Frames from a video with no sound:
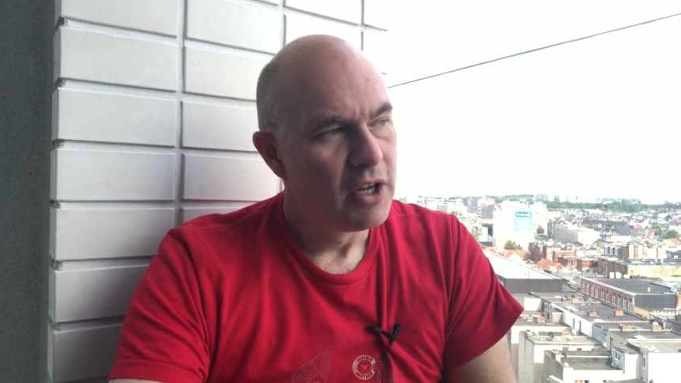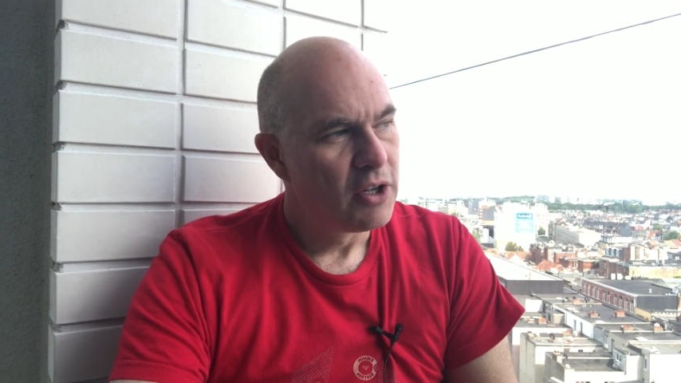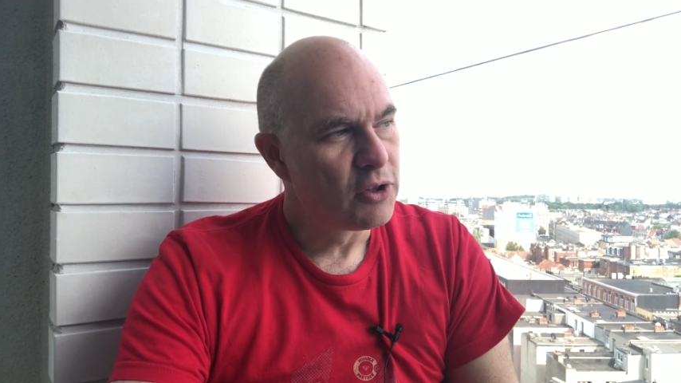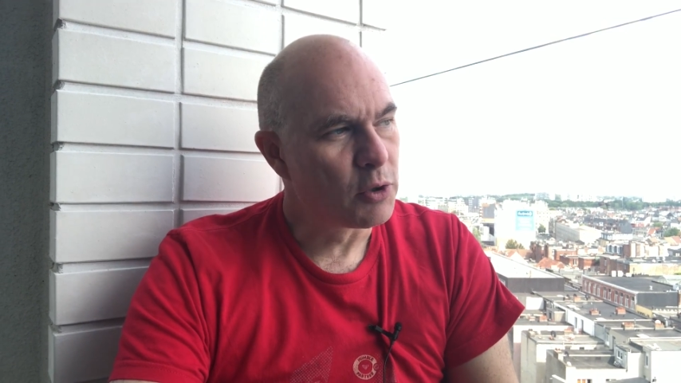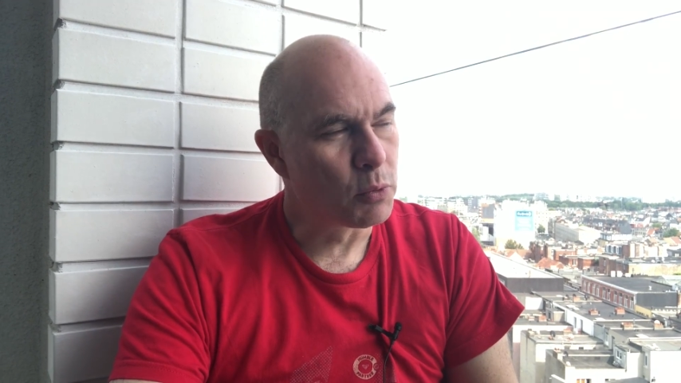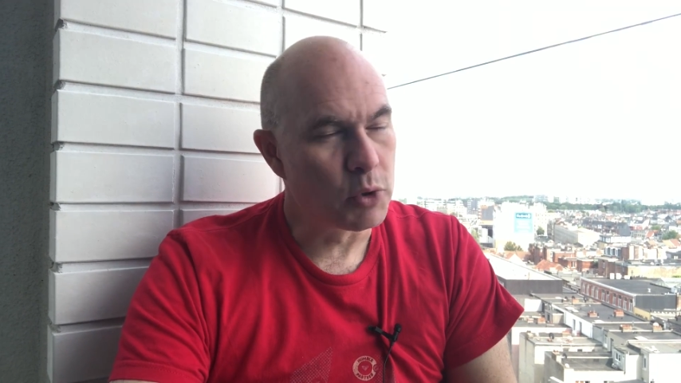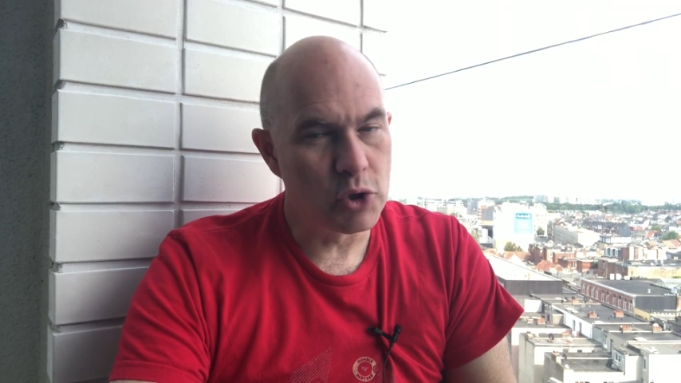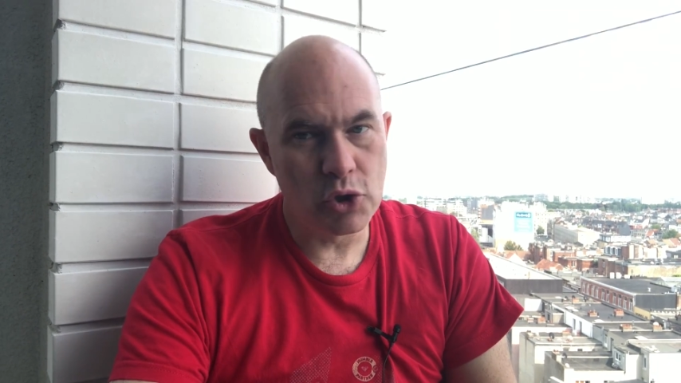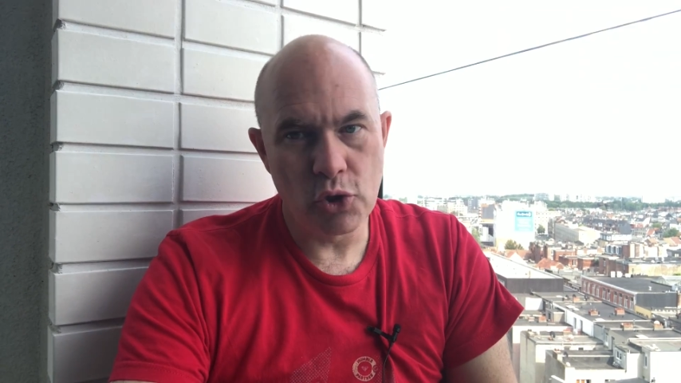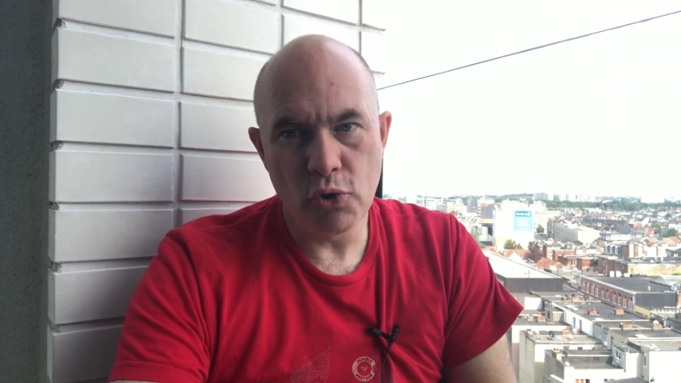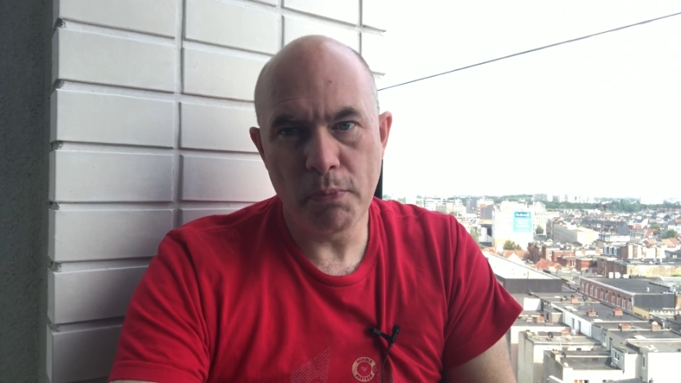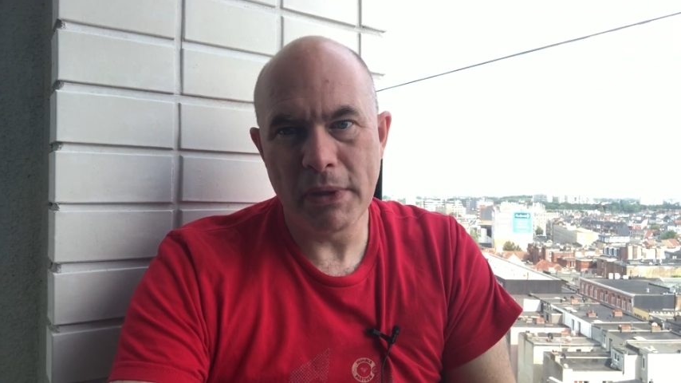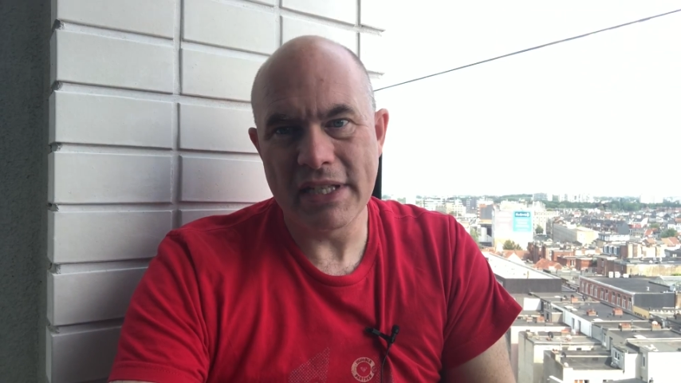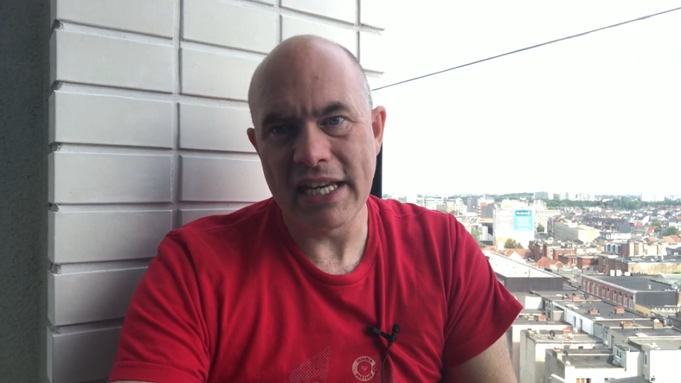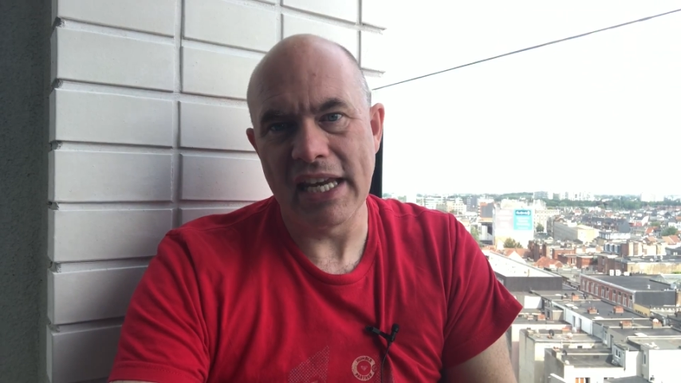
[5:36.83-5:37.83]
There were two
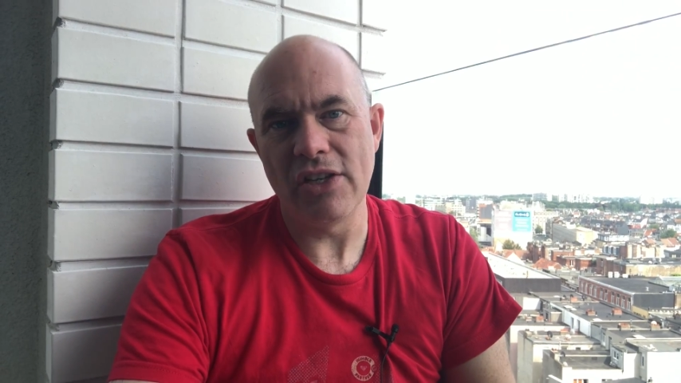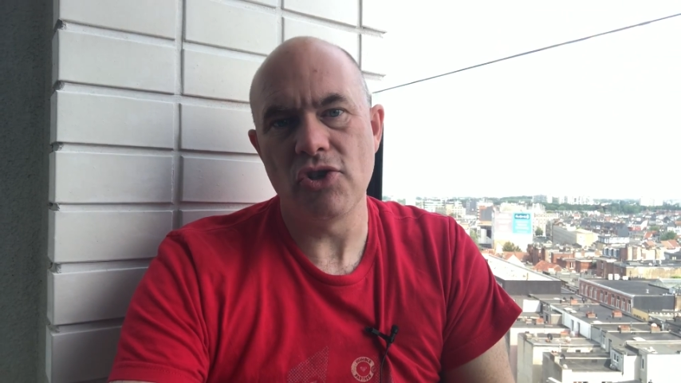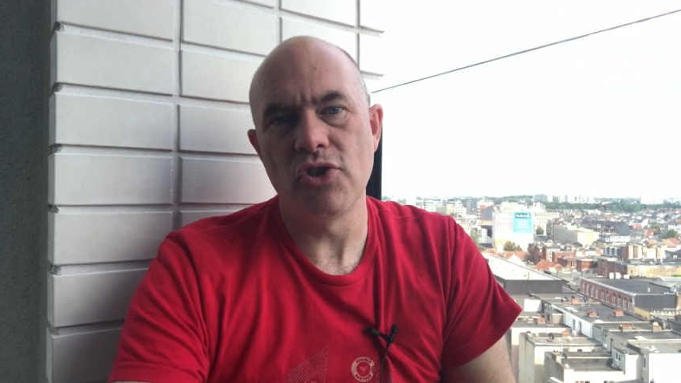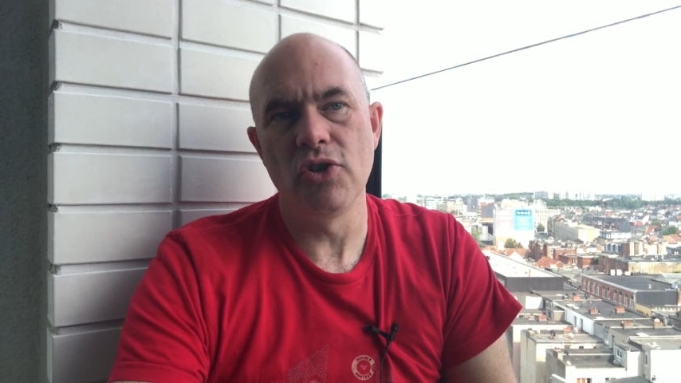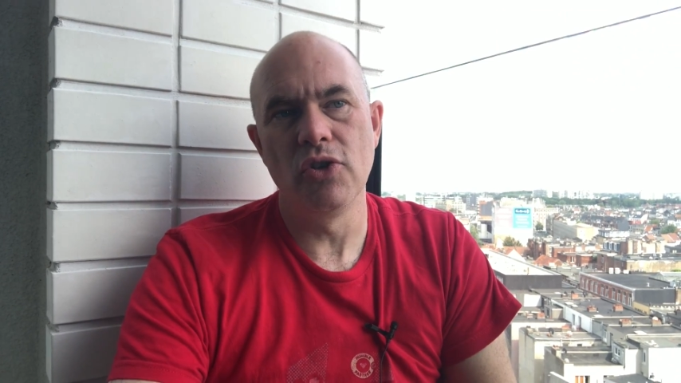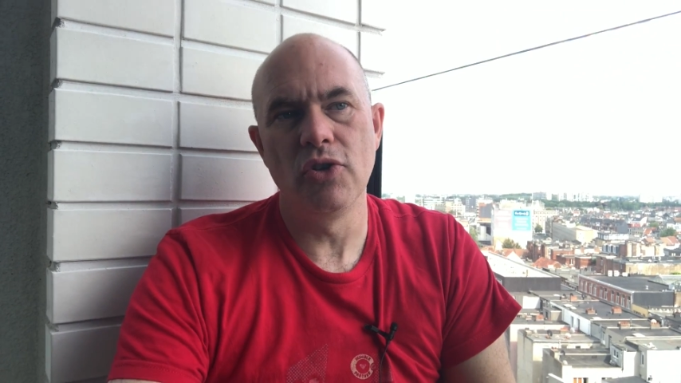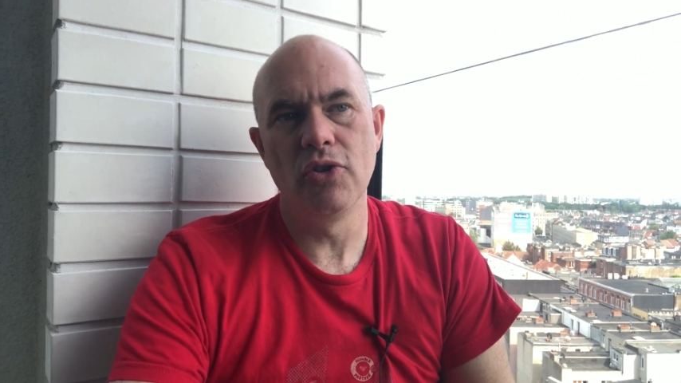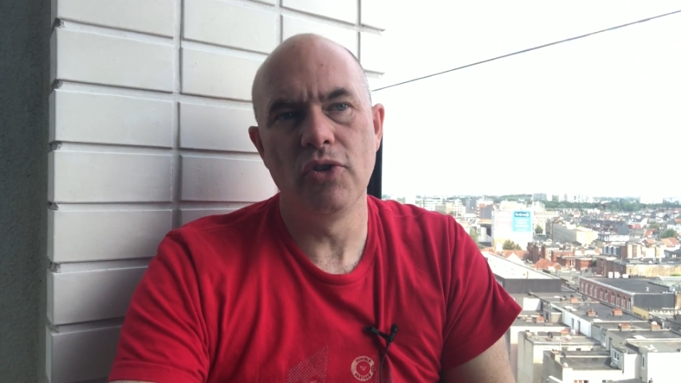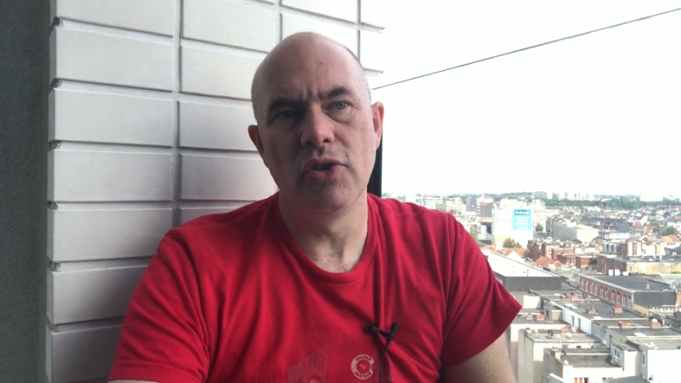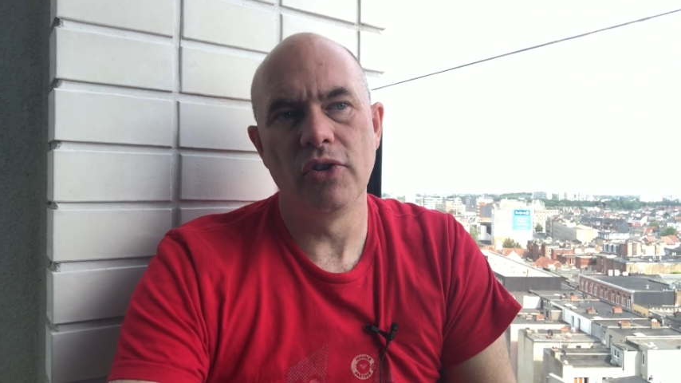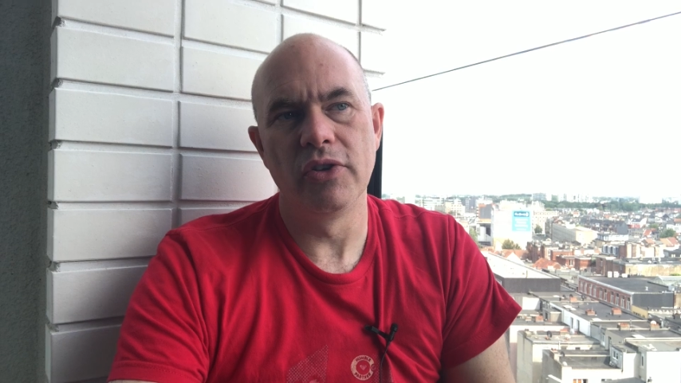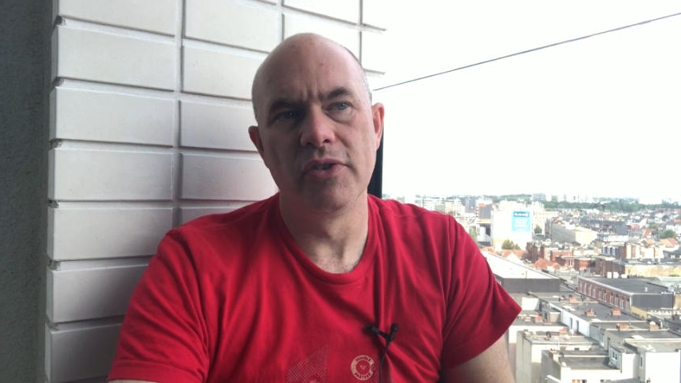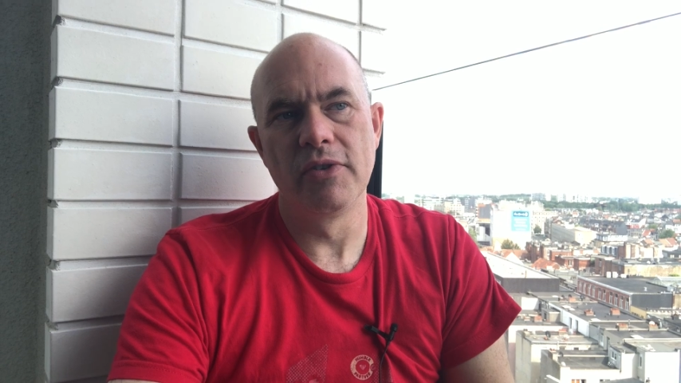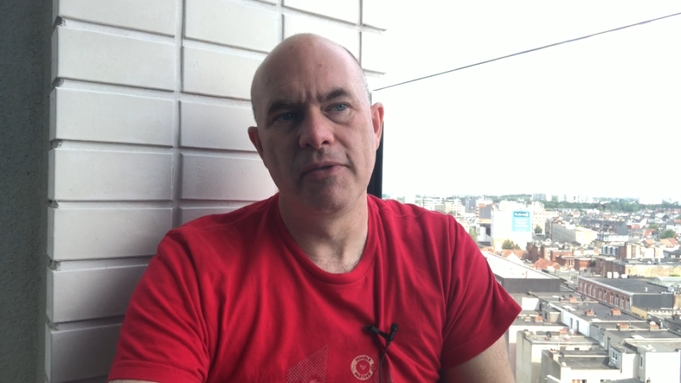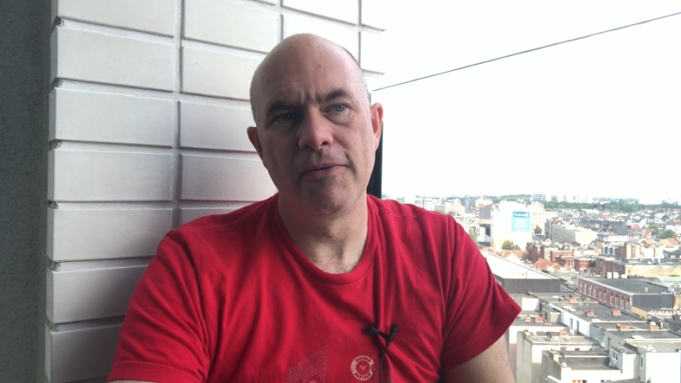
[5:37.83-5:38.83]
potential